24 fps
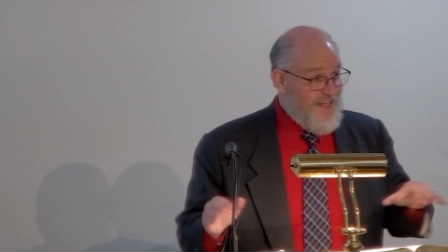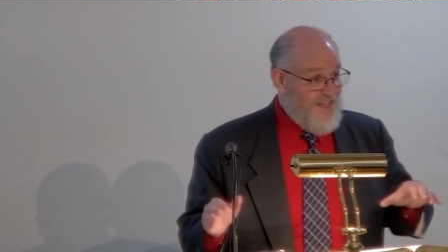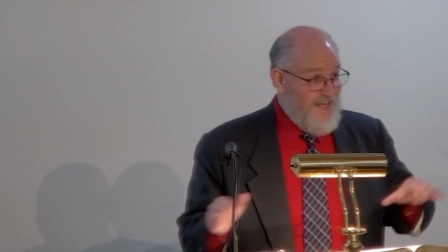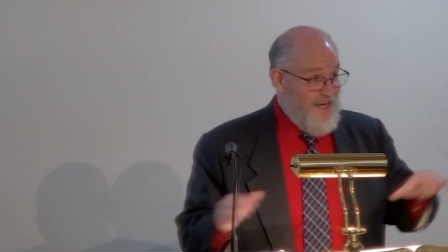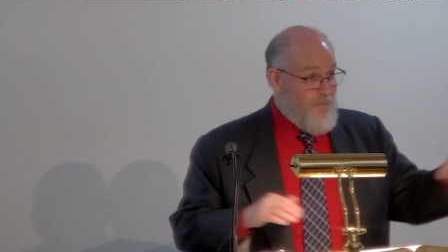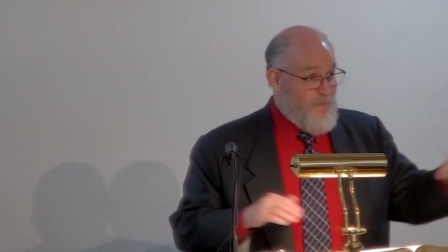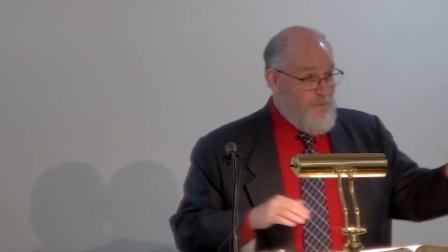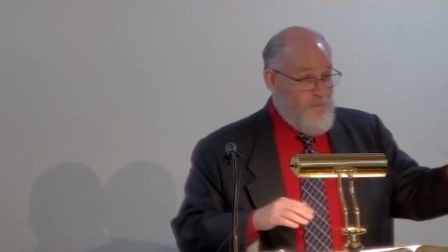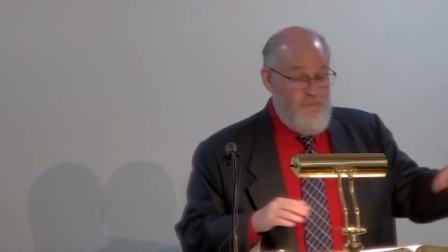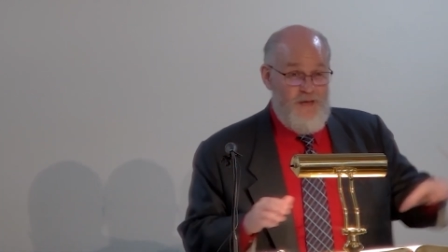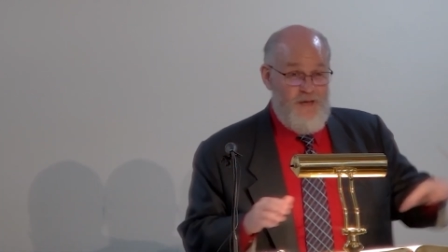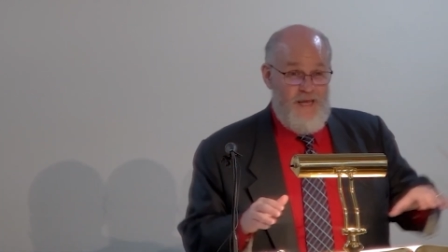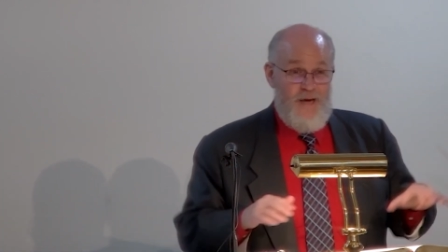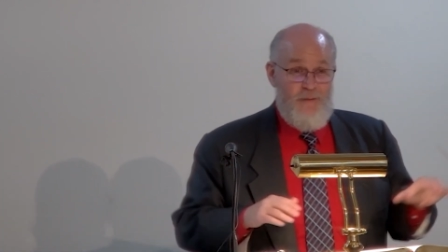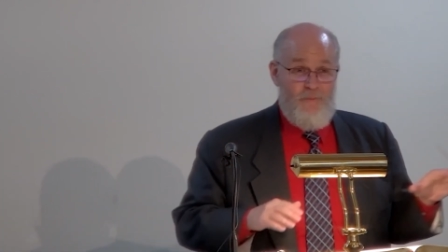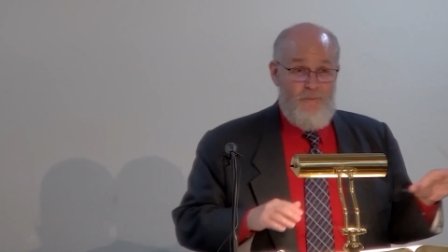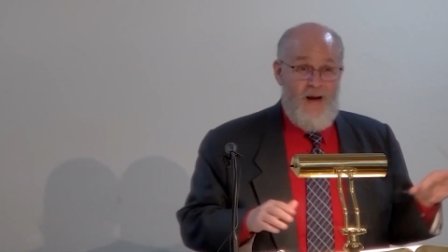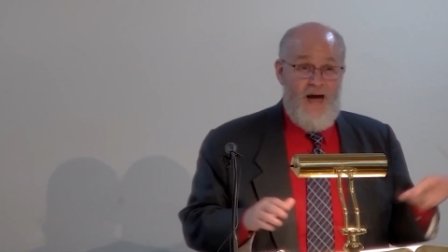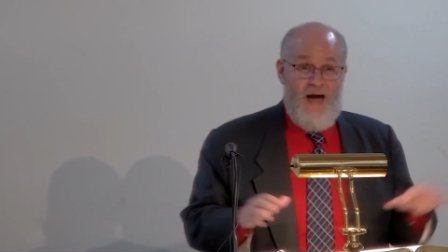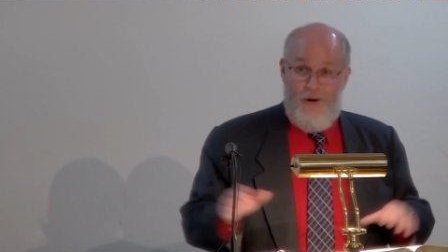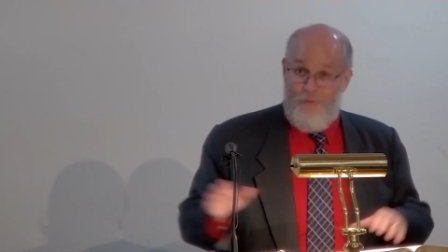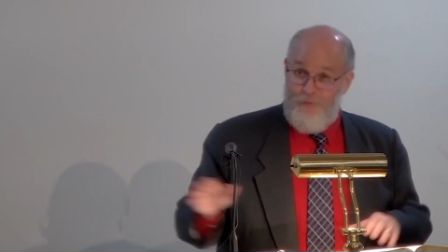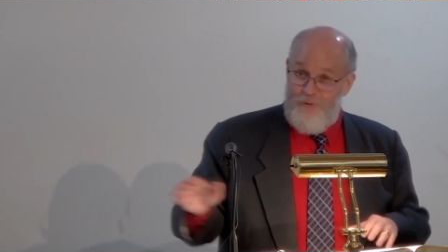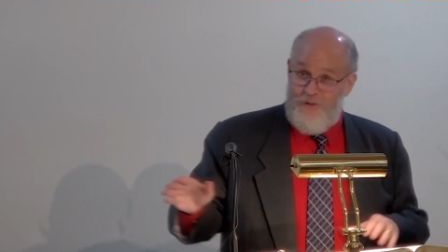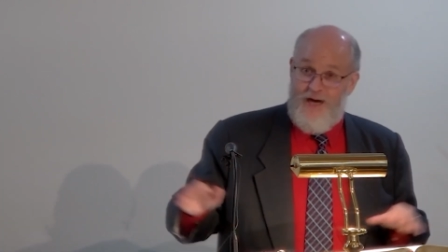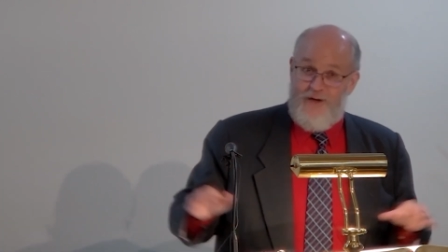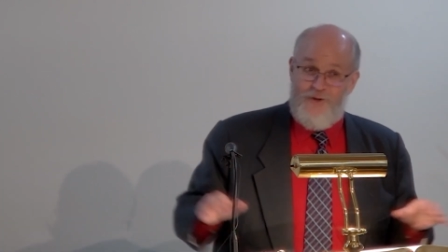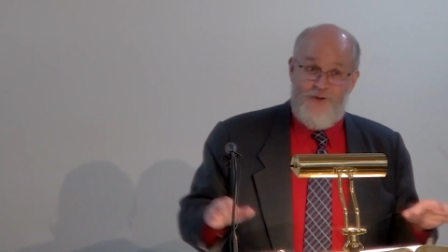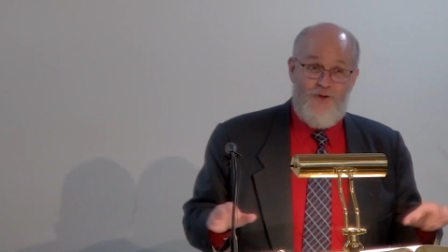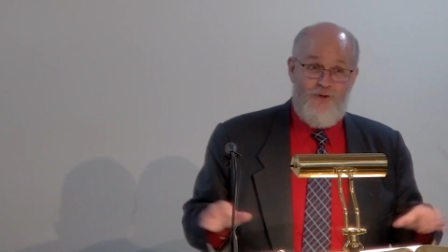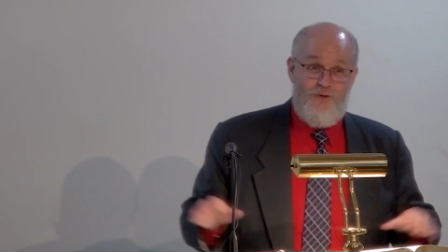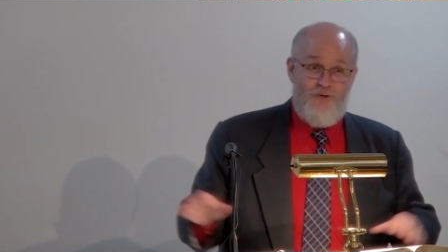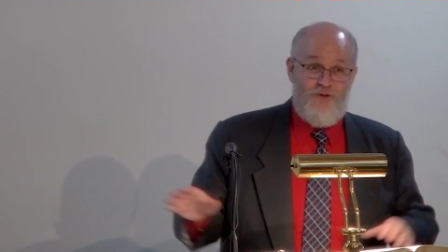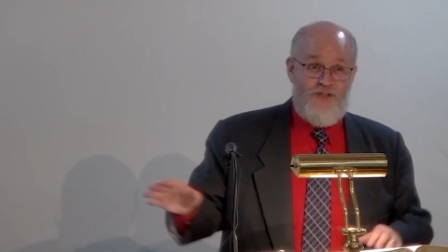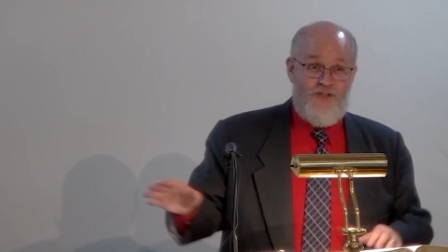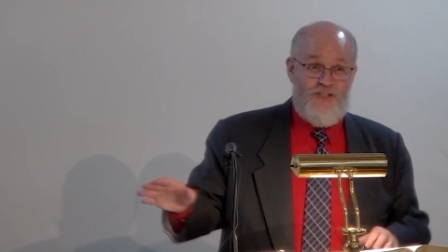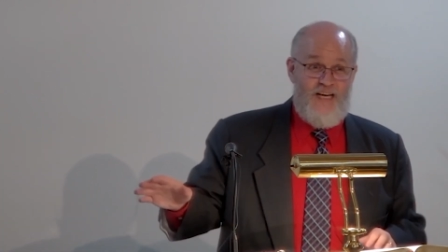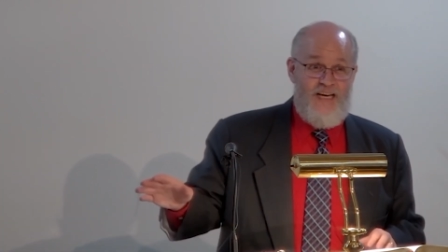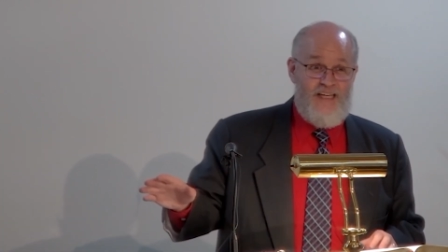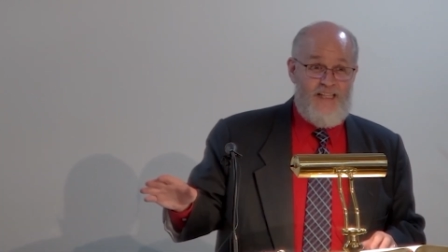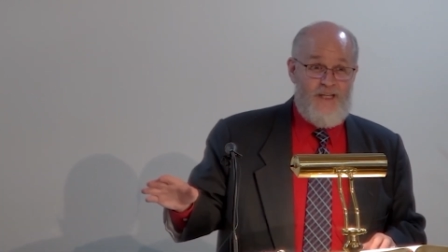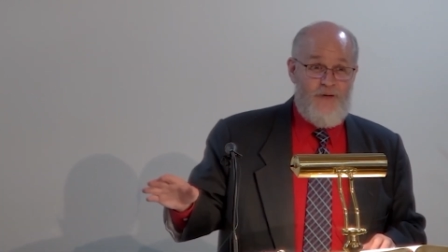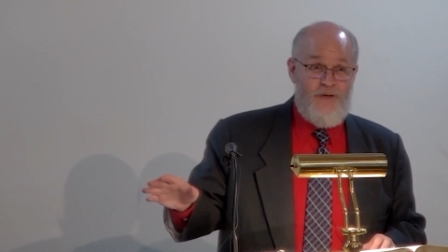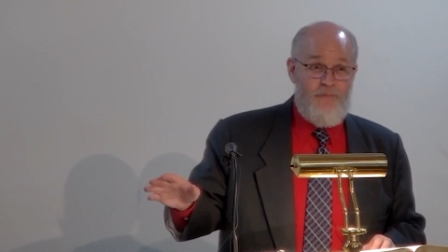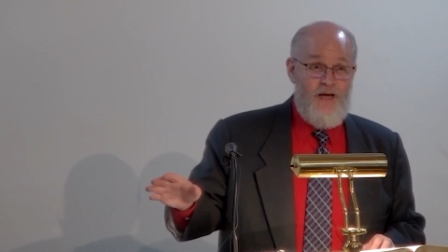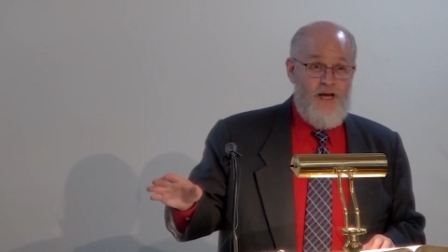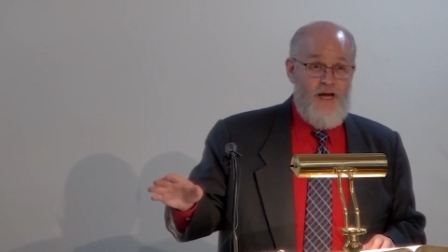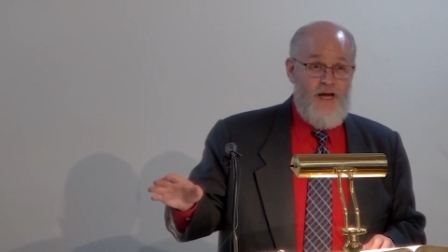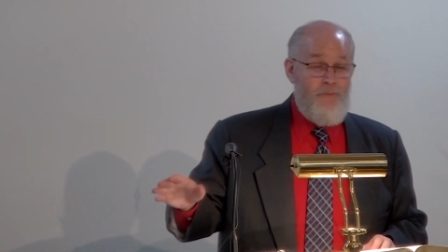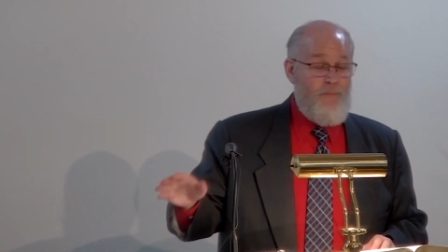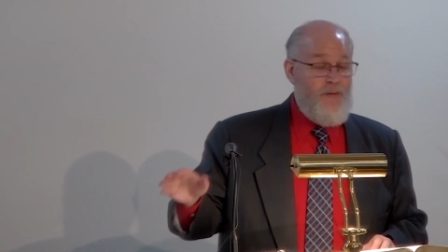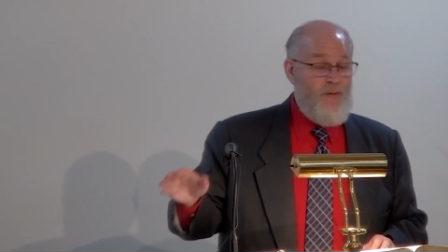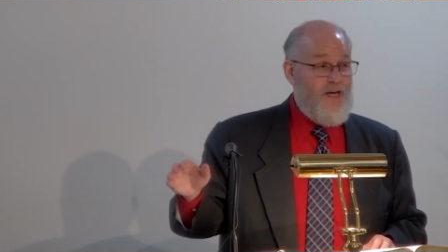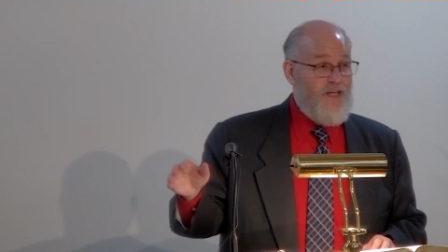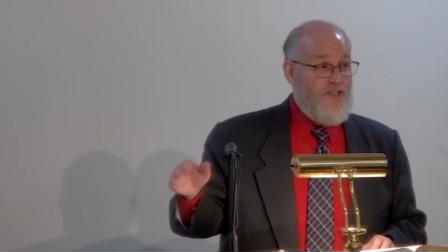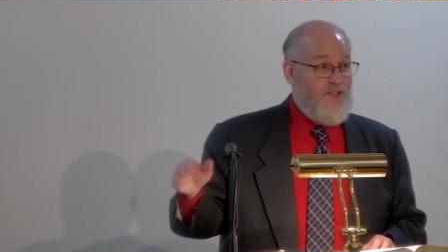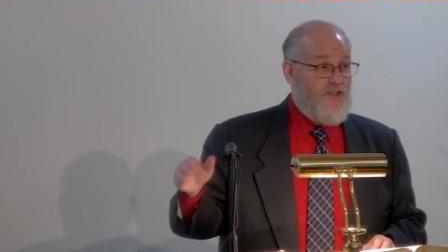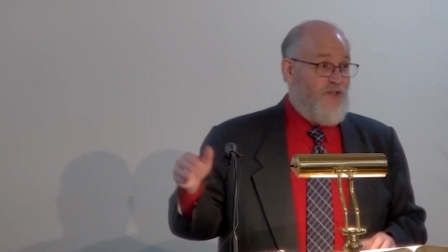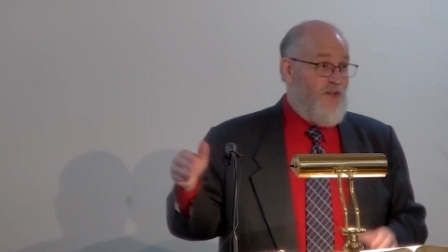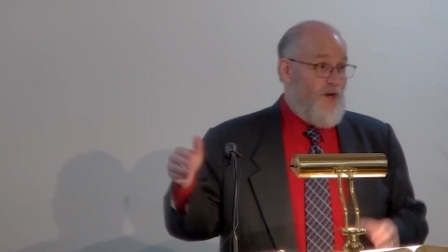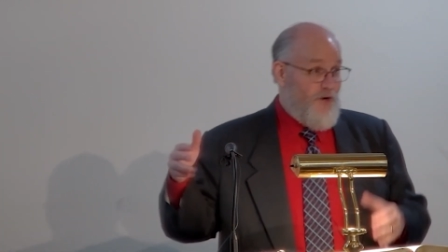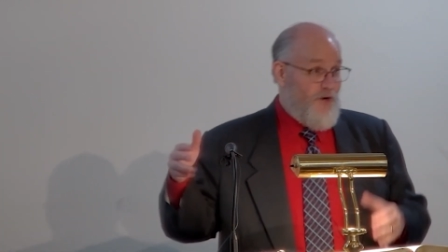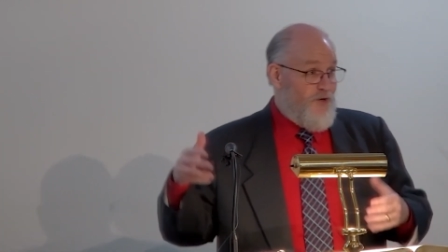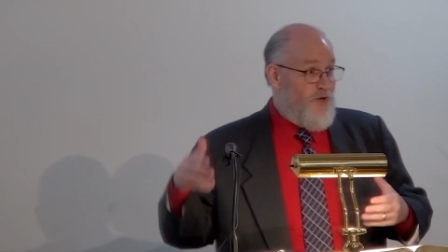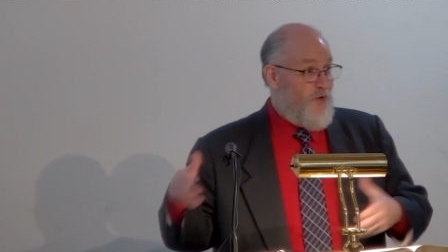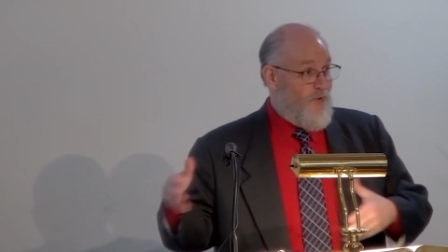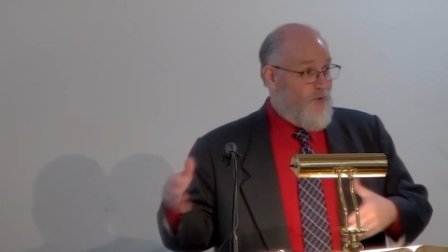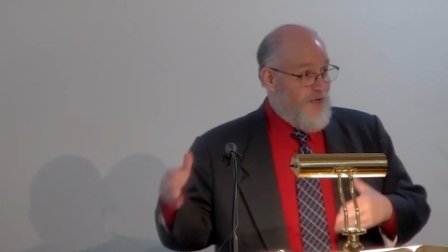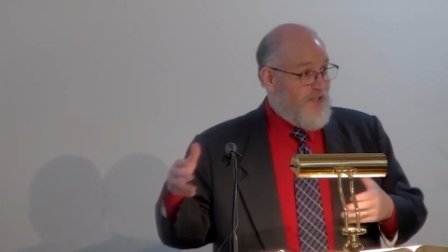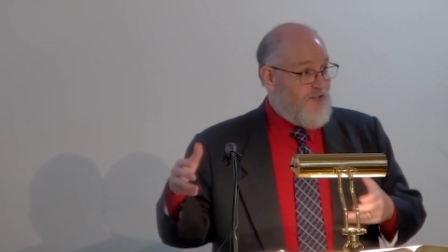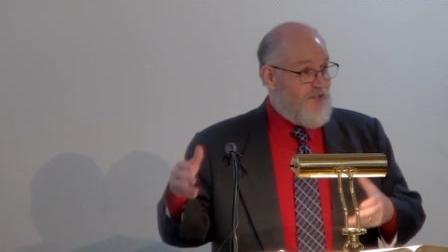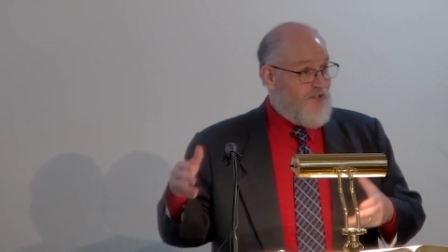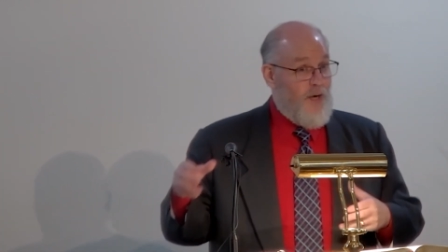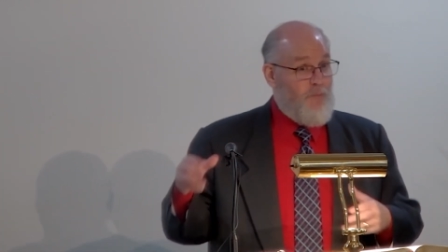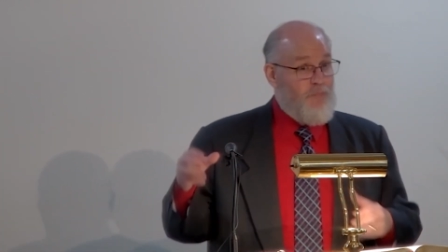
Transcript: get get by without you seeing them because they're doing